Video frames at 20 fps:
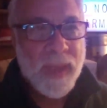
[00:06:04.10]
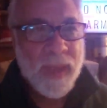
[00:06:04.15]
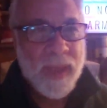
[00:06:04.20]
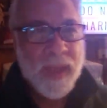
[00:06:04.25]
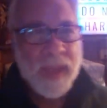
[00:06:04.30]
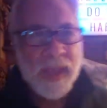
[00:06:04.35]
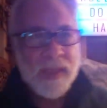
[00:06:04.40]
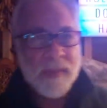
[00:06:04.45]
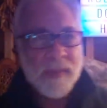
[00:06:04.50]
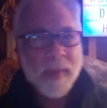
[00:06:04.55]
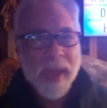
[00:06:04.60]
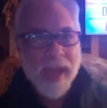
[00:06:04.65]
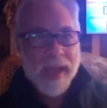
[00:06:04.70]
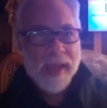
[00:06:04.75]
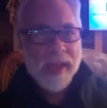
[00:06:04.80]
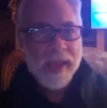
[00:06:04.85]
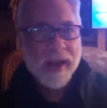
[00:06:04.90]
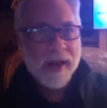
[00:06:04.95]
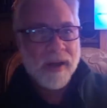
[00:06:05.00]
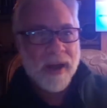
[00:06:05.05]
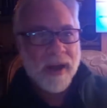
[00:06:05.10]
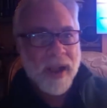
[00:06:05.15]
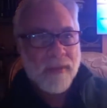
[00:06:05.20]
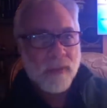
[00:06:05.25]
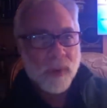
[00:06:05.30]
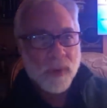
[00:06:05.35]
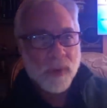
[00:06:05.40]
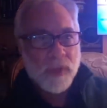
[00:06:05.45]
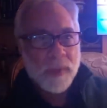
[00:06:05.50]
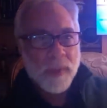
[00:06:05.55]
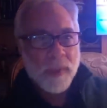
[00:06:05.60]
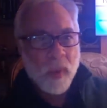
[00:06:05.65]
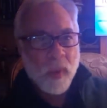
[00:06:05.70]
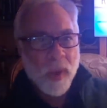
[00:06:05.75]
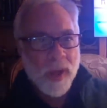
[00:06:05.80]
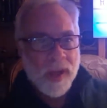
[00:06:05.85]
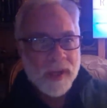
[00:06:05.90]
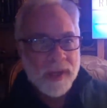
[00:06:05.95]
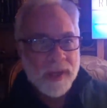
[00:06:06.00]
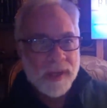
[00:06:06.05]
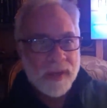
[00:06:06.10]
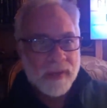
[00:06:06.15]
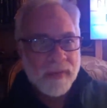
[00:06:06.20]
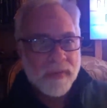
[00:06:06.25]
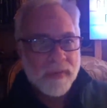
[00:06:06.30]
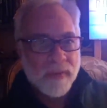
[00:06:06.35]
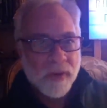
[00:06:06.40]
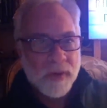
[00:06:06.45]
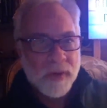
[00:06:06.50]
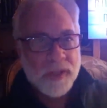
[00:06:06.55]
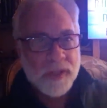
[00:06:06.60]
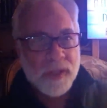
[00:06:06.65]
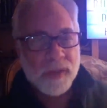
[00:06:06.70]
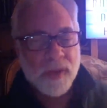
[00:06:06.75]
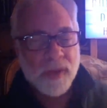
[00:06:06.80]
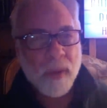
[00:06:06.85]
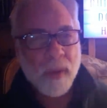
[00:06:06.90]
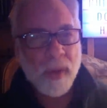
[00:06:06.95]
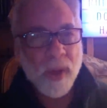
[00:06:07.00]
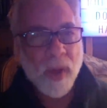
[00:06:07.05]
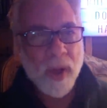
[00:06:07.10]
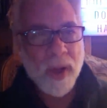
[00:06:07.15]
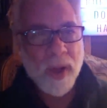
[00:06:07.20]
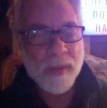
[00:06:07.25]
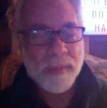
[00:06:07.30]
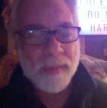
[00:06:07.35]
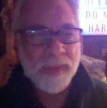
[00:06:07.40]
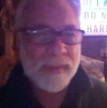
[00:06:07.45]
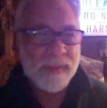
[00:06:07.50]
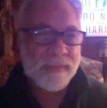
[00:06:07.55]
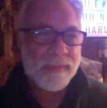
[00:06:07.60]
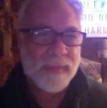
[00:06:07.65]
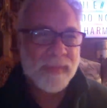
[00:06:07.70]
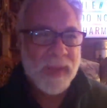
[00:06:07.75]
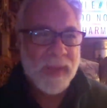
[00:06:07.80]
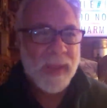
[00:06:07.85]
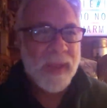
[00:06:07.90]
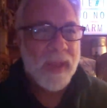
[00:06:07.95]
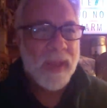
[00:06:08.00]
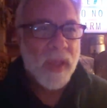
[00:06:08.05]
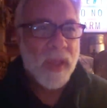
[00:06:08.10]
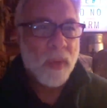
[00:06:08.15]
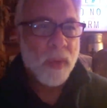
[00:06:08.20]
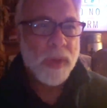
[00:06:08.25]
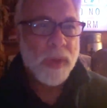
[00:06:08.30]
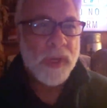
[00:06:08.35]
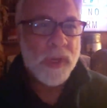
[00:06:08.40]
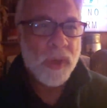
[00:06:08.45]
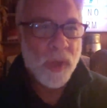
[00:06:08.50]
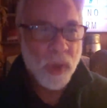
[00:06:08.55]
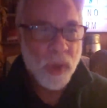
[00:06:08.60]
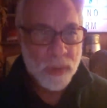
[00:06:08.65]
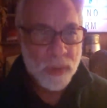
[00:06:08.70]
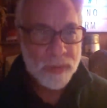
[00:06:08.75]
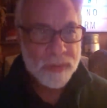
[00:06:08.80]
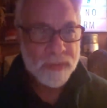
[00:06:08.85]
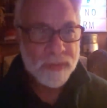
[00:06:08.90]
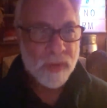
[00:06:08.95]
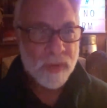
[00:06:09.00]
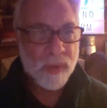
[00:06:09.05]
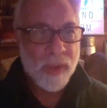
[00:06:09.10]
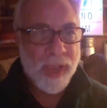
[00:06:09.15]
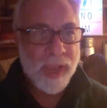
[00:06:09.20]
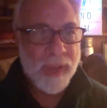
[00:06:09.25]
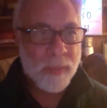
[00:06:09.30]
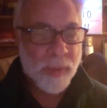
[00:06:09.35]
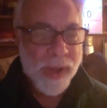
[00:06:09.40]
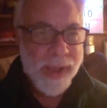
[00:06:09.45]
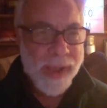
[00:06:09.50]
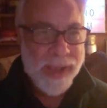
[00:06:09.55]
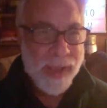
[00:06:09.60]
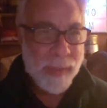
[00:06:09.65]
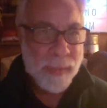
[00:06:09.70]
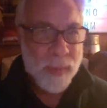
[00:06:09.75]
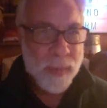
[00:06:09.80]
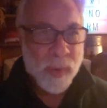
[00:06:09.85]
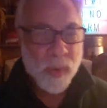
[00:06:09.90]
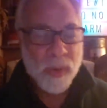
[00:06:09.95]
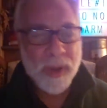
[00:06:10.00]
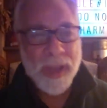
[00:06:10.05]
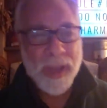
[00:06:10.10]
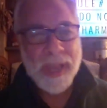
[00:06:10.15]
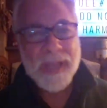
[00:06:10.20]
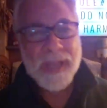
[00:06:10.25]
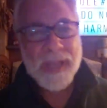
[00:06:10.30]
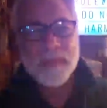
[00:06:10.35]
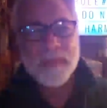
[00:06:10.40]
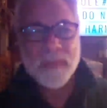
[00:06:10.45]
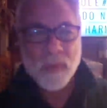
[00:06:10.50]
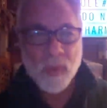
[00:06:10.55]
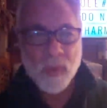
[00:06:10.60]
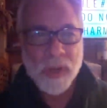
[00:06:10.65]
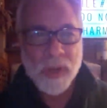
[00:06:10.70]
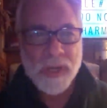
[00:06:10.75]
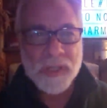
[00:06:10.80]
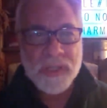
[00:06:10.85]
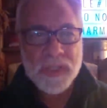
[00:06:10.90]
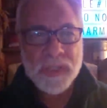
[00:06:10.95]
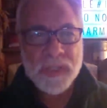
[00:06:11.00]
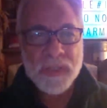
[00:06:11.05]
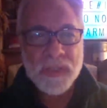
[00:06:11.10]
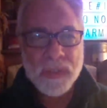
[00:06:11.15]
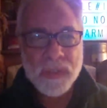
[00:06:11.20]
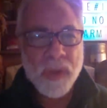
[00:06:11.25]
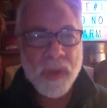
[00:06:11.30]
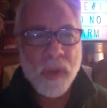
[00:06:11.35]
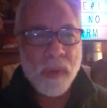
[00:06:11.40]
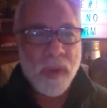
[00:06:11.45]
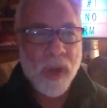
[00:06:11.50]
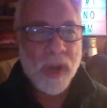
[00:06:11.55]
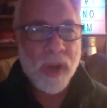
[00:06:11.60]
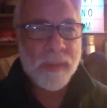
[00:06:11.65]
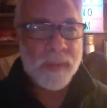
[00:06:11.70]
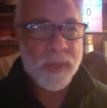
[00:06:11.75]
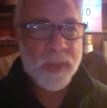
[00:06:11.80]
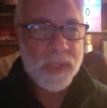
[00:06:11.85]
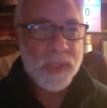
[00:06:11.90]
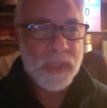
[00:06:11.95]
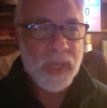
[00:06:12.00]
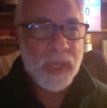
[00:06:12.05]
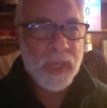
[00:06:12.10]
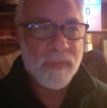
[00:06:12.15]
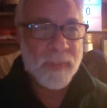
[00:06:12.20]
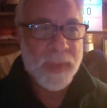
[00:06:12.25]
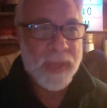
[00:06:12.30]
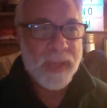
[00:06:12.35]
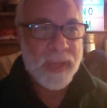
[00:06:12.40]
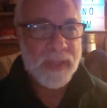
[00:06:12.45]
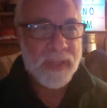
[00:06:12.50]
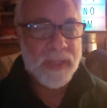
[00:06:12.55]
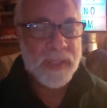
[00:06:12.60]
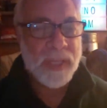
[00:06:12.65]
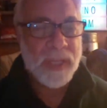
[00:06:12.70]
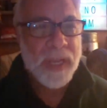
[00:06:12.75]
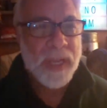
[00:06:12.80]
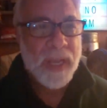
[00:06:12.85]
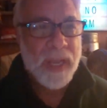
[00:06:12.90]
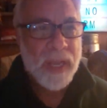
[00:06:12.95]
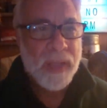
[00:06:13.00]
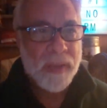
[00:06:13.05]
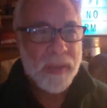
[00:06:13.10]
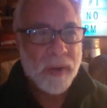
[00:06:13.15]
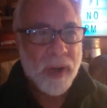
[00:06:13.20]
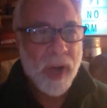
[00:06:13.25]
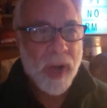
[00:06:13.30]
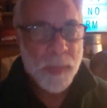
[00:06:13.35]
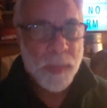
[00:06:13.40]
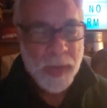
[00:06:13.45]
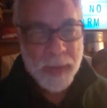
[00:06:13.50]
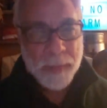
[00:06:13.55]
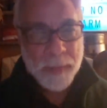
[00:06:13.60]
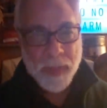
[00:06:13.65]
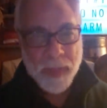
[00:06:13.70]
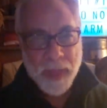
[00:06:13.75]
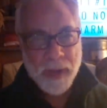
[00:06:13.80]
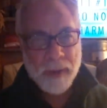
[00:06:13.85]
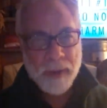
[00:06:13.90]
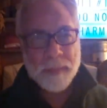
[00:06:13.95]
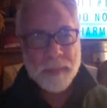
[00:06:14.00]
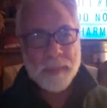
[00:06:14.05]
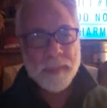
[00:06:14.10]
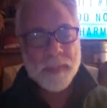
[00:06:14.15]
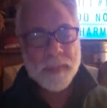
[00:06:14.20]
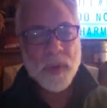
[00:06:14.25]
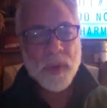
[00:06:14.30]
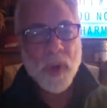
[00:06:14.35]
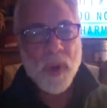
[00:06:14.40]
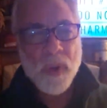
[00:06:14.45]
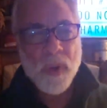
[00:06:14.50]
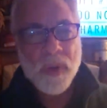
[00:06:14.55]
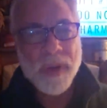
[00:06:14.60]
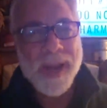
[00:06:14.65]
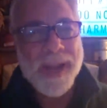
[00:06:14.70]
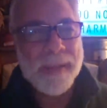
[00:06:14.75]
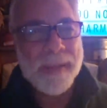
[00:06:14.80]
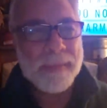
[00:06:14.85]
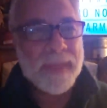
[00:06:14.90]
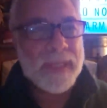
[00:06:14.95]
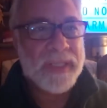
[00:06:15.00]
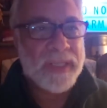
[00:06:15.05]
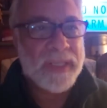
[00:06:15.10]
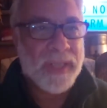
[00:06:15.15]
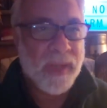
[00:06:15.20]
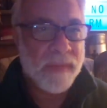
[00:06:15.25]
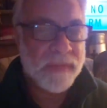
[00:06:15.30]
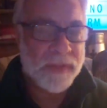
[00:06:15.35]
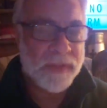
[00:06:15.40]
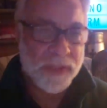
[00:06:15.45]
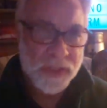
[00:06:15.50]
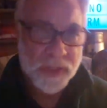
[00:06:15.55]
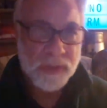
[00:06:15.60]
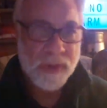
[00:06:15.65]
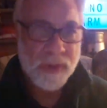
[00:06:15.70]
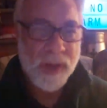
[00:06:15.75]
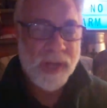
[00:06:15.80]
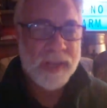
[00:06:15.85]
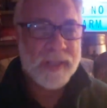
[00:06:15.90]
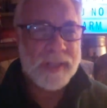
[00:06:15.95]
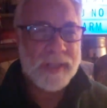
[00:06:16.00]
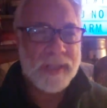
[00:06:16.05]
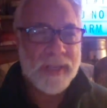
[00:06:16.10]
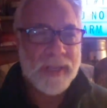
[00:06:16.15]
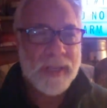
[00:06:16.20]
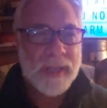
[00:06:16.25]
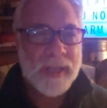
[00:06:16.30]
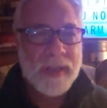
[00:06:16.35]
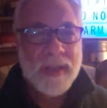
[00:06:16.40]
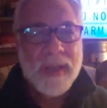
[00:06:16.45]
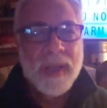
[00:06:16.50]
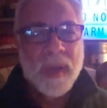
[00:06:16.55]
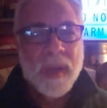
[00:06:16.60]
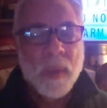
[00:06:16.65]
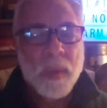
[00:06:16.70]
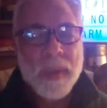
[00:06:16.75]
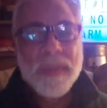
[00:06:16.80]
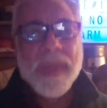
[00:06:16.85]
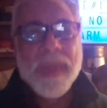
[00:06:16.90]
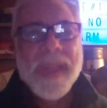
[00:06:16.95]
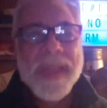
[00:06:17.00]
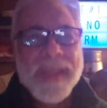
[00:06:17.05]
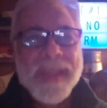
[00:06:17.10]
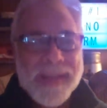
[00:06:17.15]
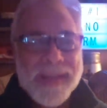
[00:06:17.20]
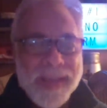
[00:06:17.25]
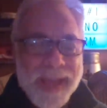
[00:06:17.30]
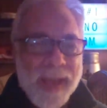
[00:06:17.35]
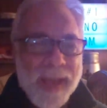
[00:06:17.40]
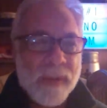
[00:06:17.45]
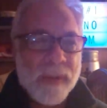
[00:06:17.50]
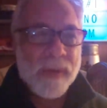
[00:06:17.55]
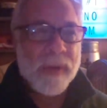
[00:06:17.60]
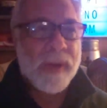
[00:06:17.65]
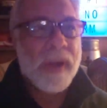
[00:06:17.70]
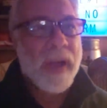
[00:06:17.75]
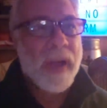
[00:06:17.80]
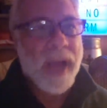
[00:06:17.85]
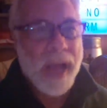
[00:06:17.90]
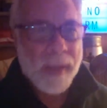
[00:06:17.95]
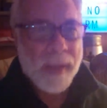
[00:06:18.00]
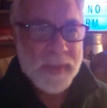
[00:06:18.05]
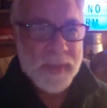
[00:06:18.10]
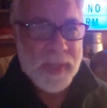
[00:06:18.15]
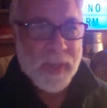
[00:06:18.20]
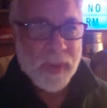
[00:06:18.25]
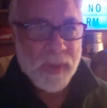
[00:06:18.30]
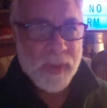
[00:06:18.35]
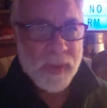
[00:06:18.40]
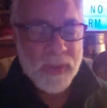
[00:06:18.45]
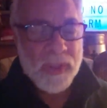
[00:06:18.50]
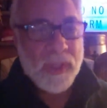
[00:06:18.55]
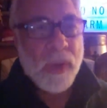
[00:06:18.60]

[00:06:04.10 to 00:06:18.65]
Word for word: In the back here, I rule number one: first, do no harm. When you go through a breakup or a divorce, do no harm to yourself because there are people that are programmed to self destruct when they encounter obstacles.